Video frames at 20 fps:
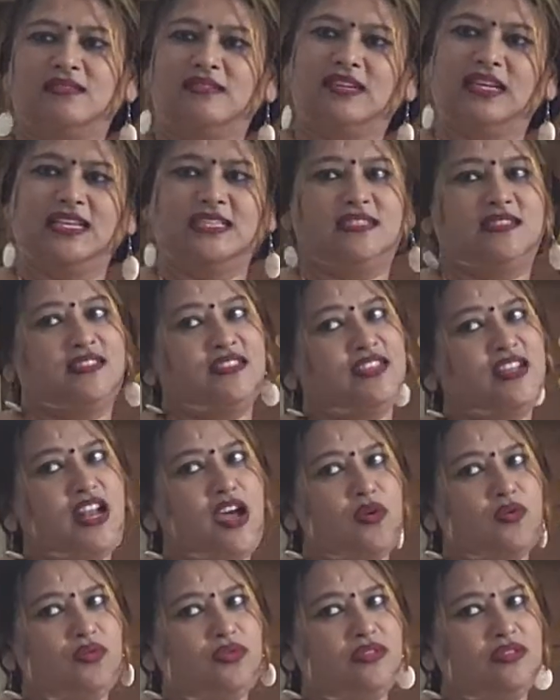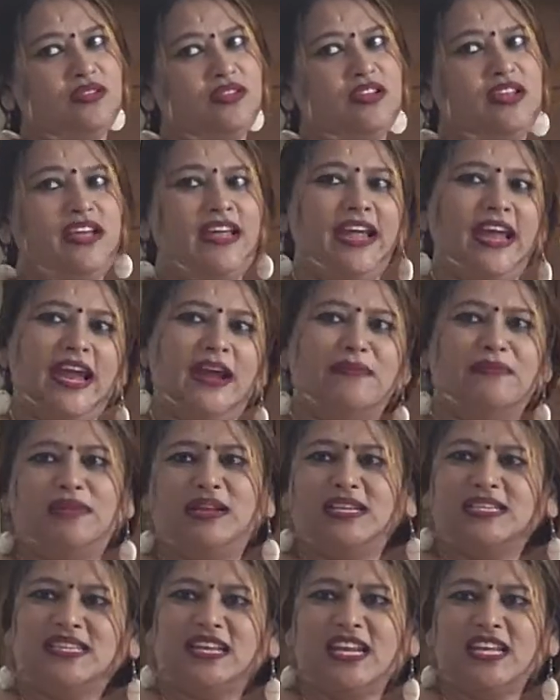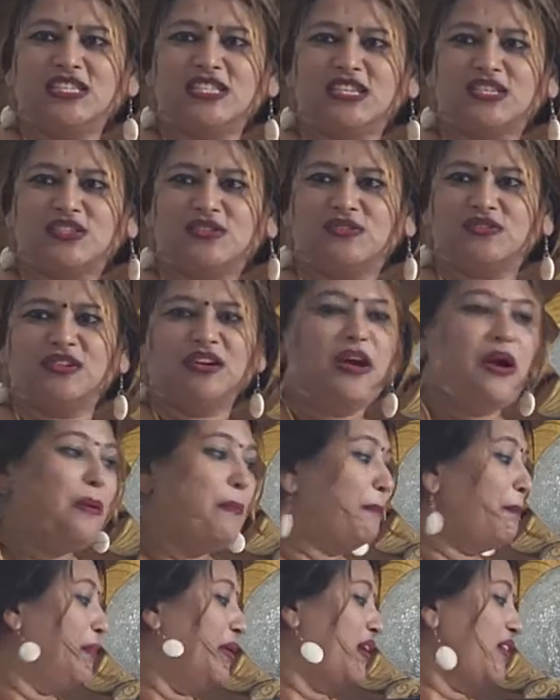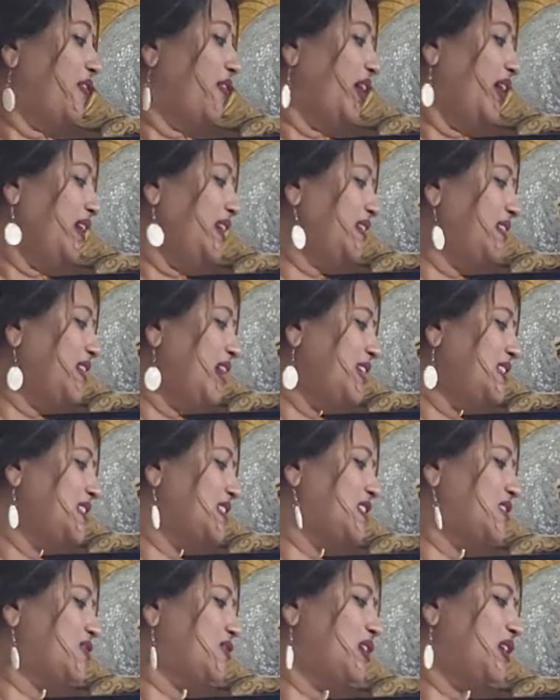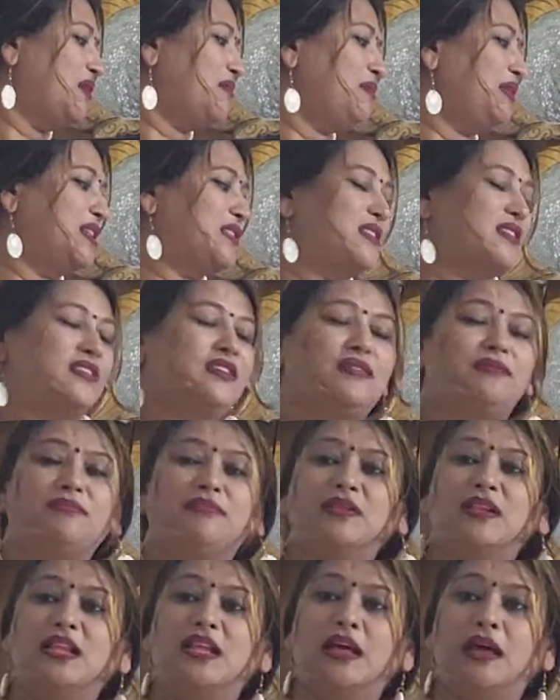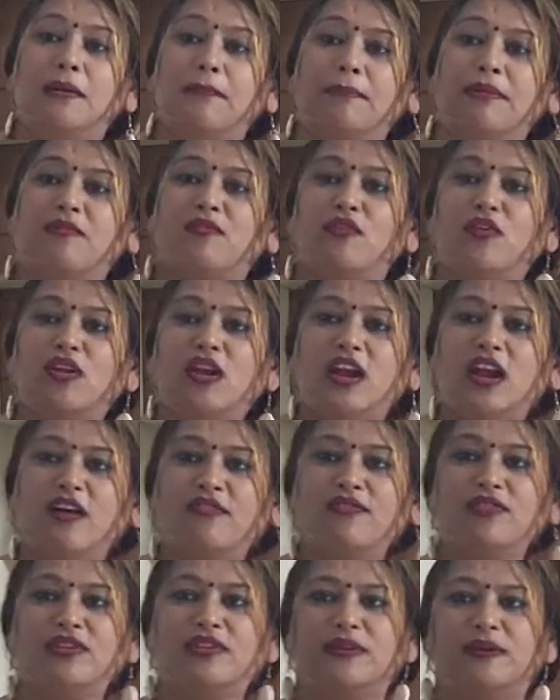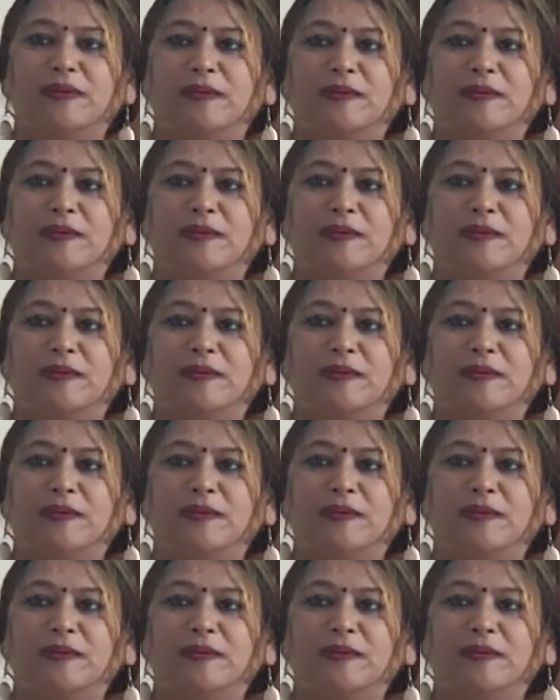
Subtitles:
Nest is a noun, empty is an adjective. But where did the adjective come? Does it come before or after?